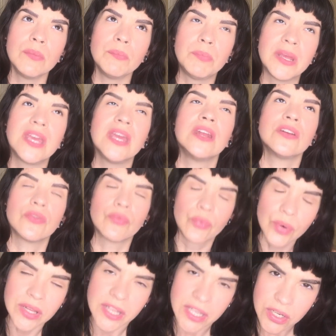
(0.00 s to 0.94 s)
begin to
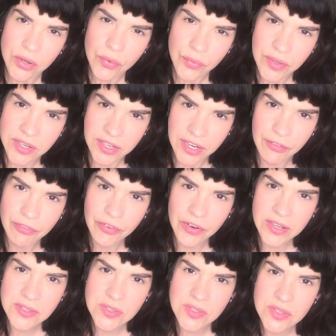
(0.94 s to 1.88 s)
really know the
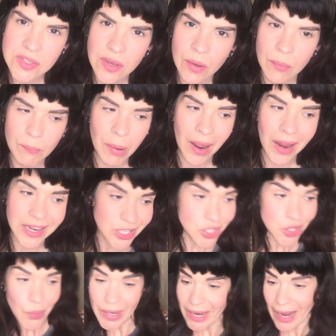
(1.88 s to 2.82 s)
difference by
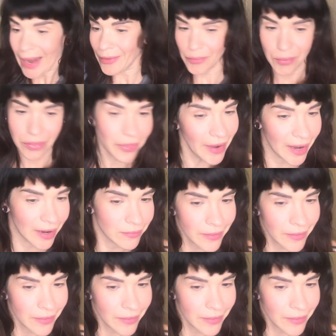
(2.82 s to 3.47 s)
doing either thing.